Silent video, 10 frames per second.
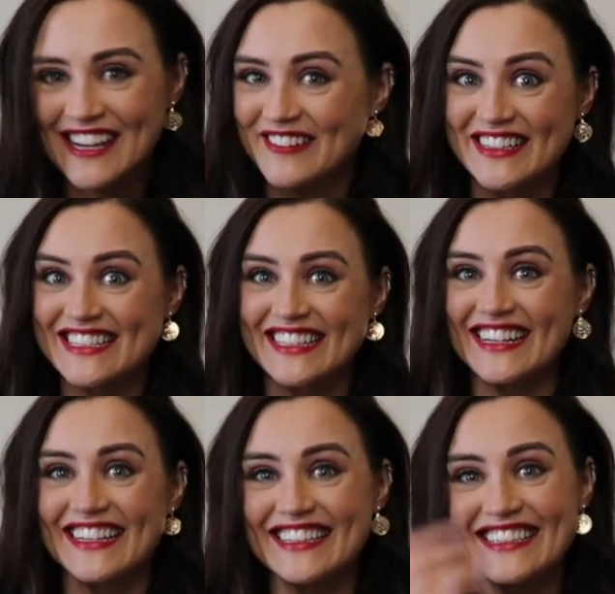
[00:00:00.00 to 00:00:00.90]
So
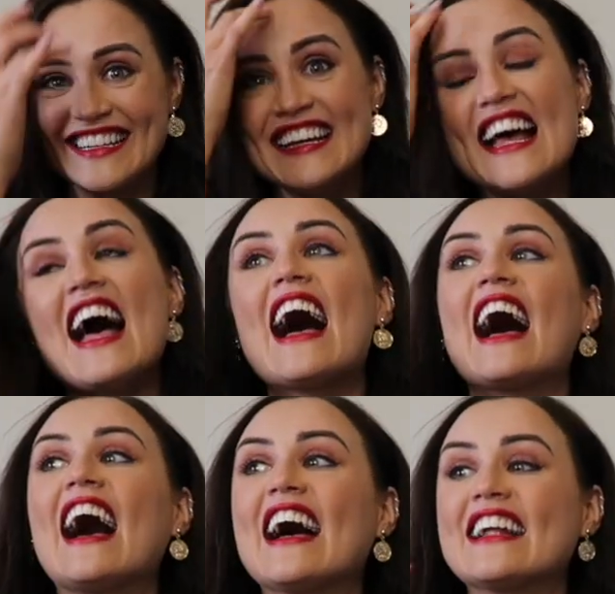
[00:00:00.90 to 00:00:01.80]
excited.
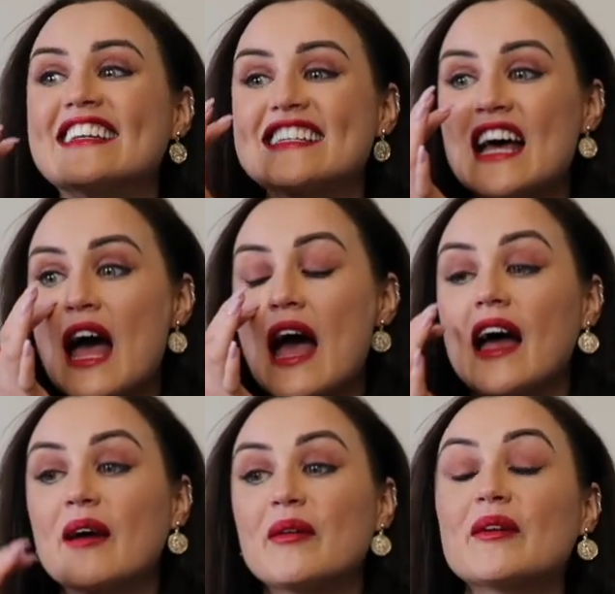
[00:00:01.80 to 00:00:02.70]
And
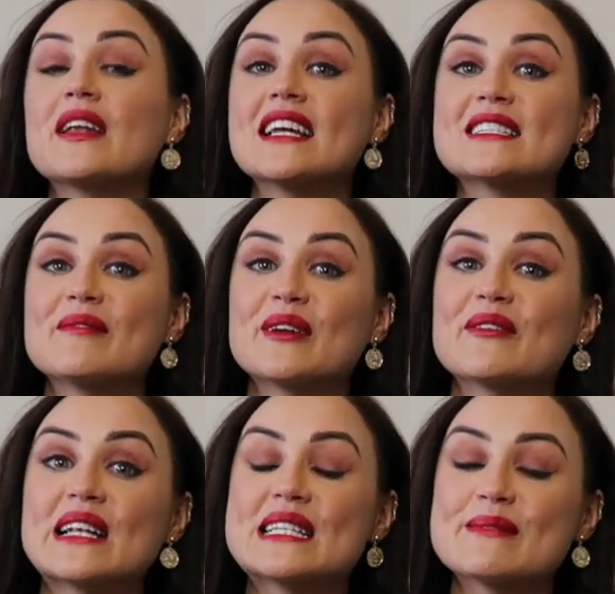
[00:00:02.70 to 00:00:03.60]
I'm going to get something
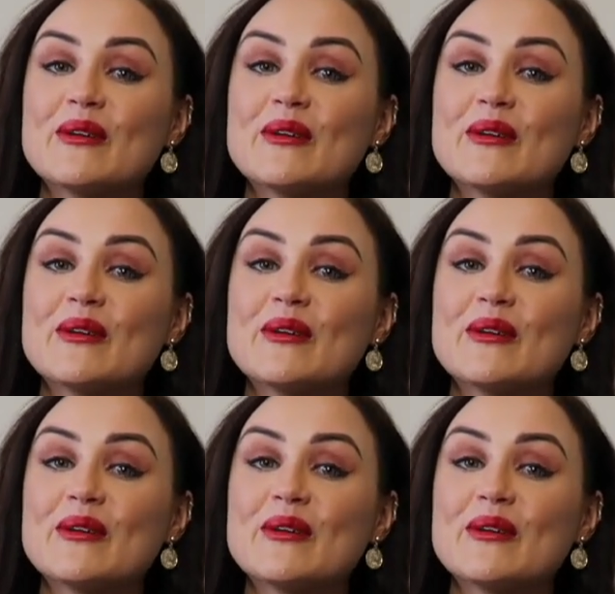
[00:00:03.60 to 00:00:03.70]
really